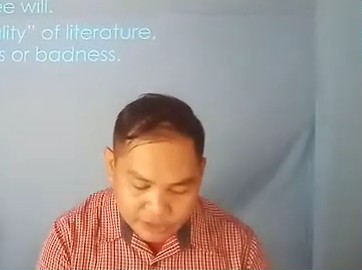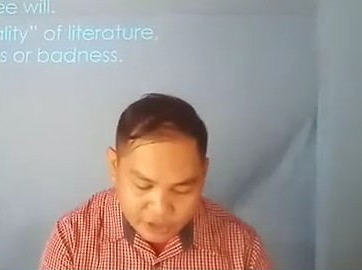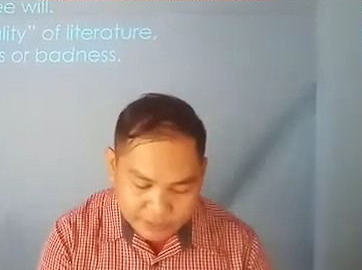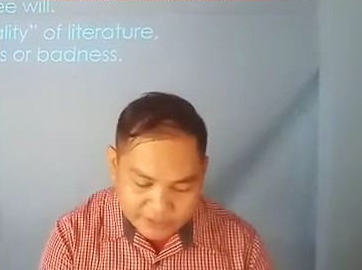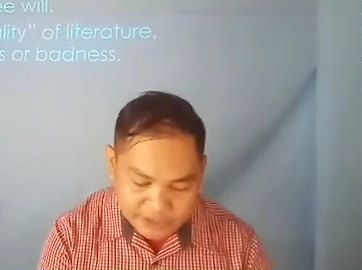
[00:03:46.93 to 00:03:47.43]

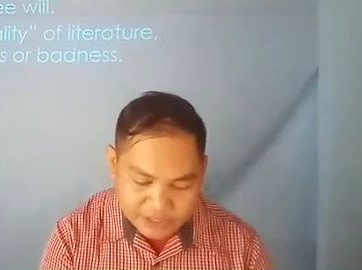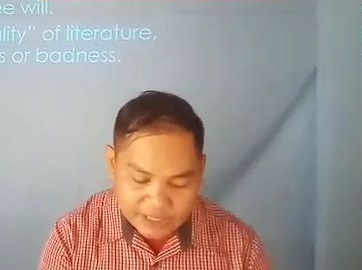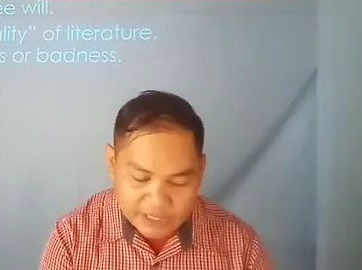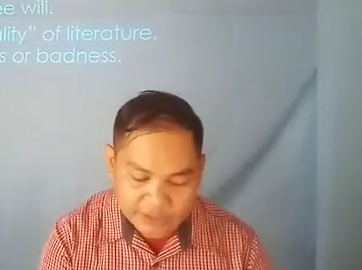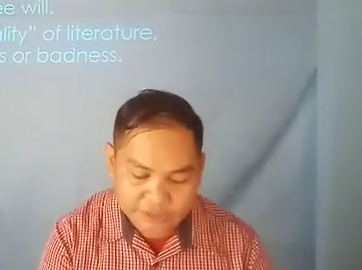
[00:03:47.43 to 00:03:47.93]
of
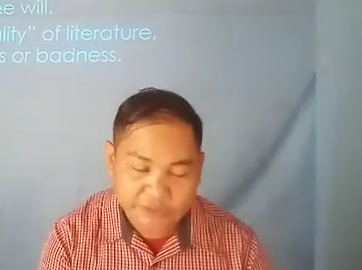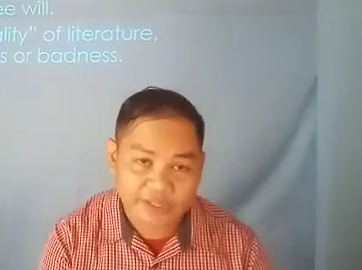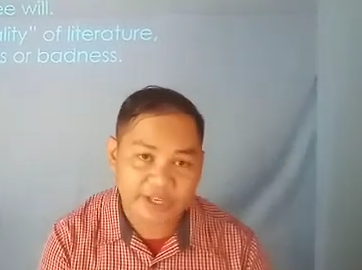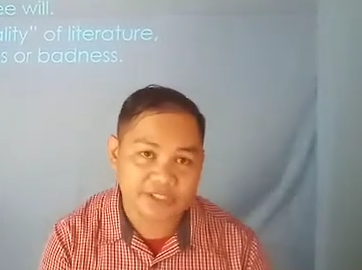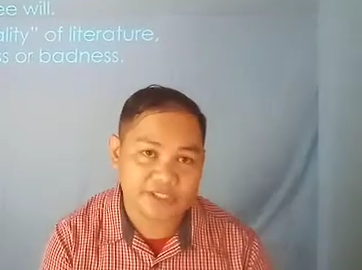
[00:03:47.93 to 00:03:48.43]
ethical
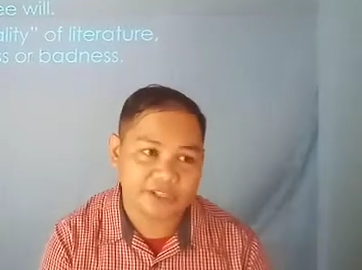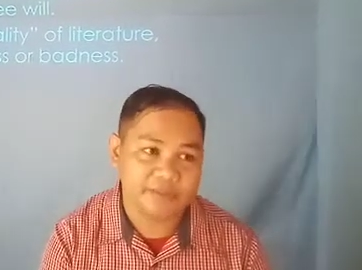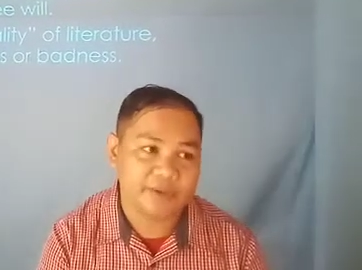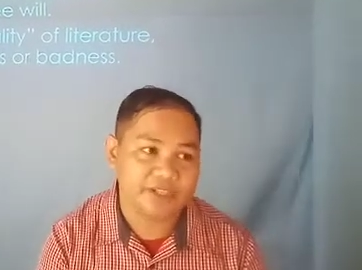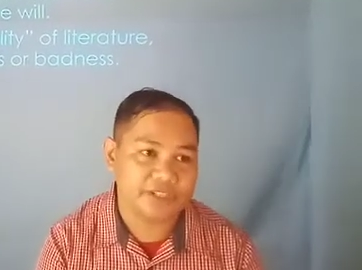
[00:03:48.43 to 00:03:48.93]
goodness
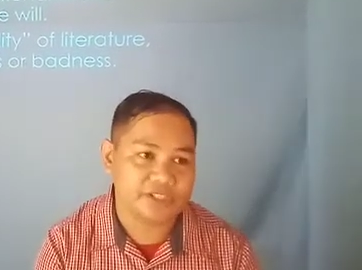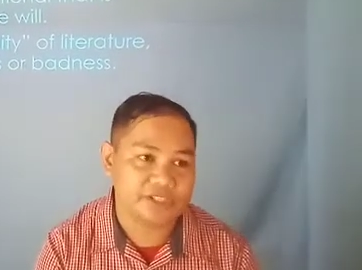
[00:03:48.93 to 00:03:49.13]
and badness.